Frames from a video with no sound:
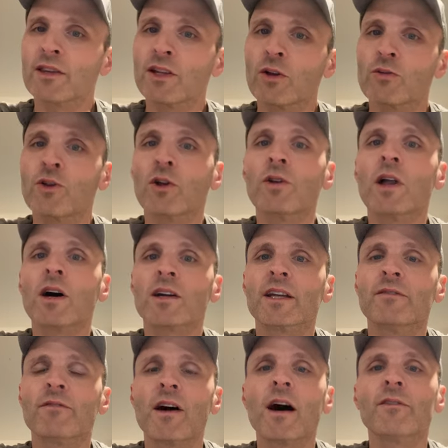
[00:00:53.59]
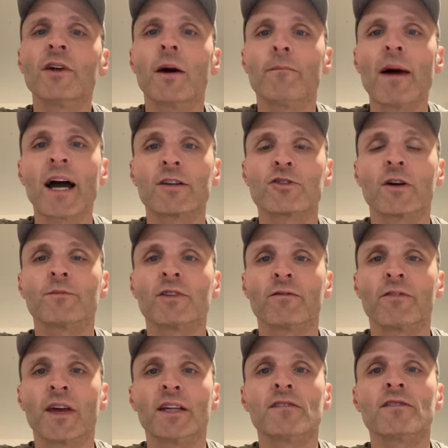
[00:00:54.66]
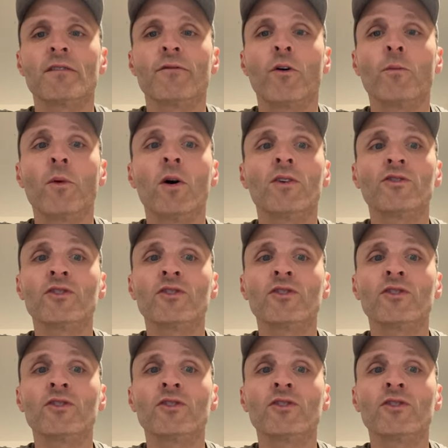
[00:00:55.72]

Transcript: the the luck involved on matchups in fantasy football.